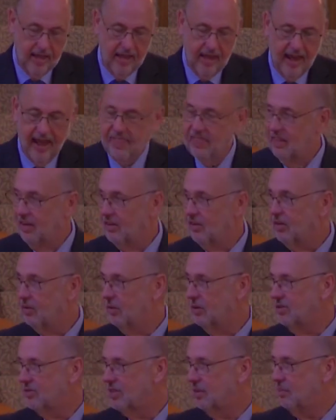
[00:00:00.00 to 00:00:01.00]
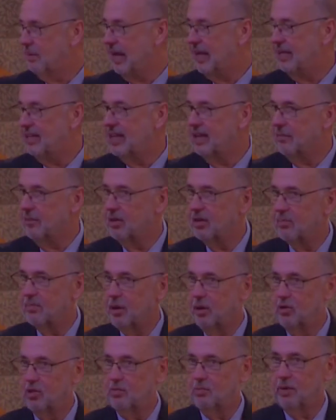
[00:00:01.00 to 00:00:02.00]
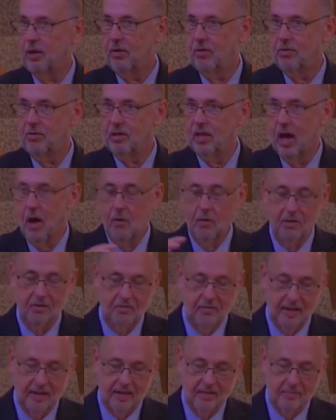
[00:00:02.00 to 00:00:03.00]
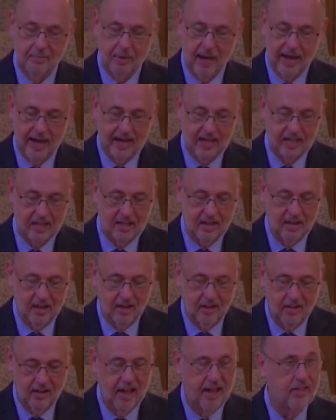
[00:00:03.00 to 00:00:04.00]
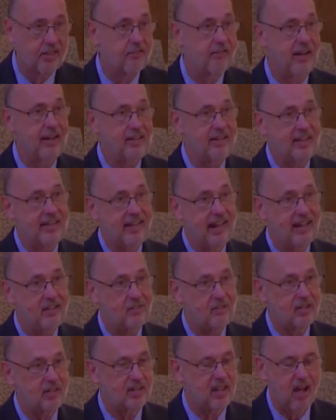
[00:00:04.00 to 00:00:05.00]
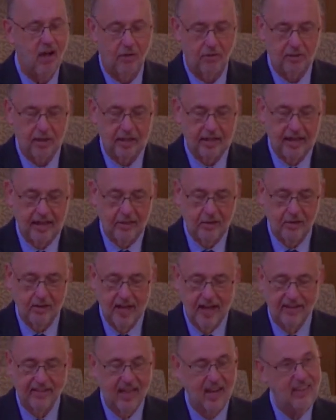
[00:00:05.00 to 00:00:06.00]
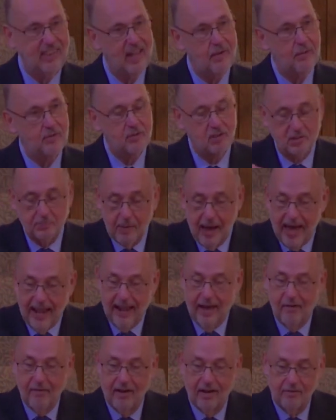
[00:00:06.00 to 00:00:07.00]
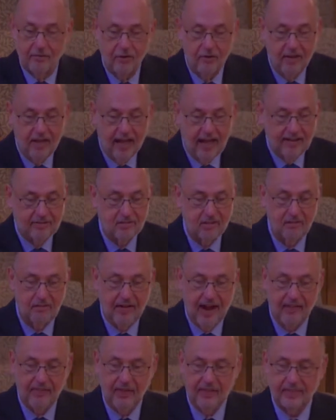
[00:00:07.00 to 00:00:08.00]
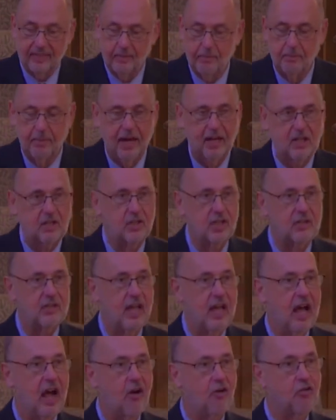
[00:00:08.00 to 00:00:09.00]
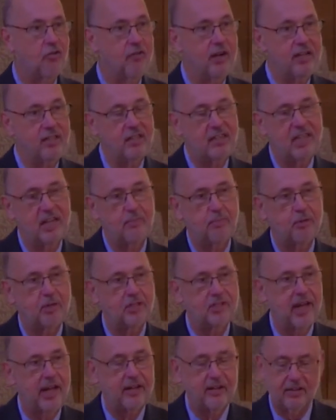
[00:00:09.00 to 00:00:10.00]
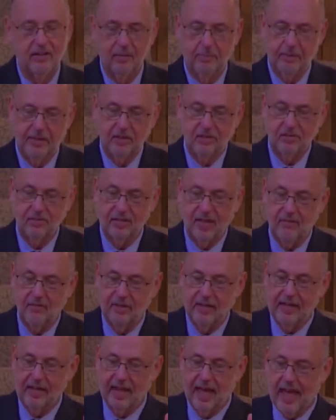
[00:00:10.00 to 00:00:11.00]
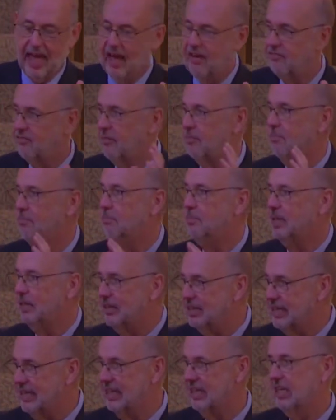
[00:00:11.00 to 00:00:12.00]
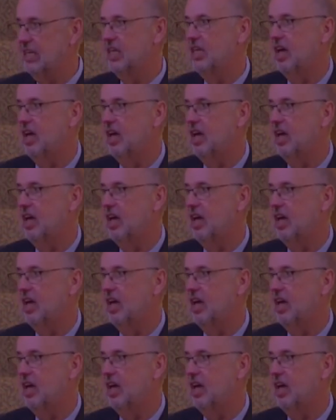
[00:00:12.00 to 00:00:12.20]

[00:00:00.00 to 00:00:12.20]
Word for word: And then, of course, the pandemic postponed the whole event by a year, threatened to cancel it altogether. None of that was as bad, however, as the fact that the budget, originally projected to be $7.5 billion,